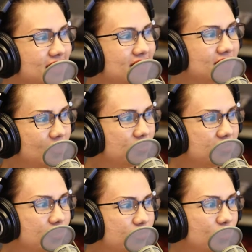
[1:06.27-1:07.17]
Some
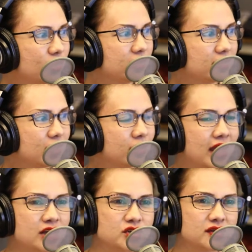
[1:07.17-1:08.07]
say, of course, that our
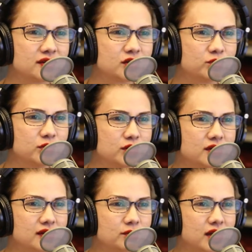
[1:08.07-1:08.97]
gadgets and
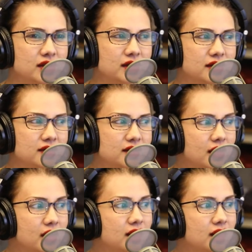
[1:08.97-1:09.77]
computers are making us